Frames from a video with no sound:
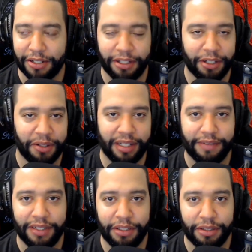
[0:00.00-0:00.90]
You know, he
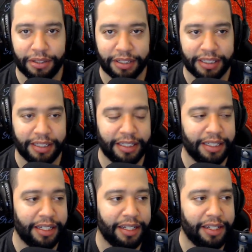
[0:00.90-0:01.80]
lived in New York
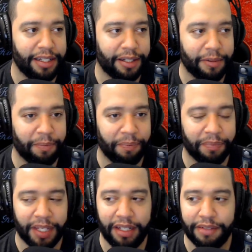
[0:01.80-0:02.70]
City. He
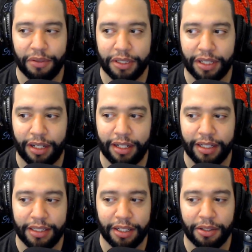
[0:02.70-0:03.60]
lived with his aunt.
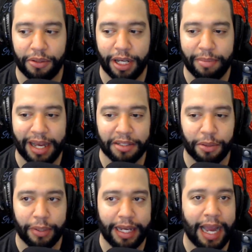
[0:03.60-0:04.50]
His uncle had passed
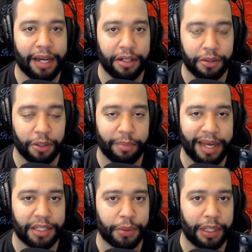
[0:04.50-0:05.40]
away. I had an uncle that
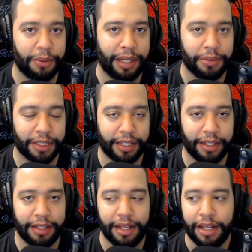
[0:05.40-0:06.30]
passed away when I was a kid.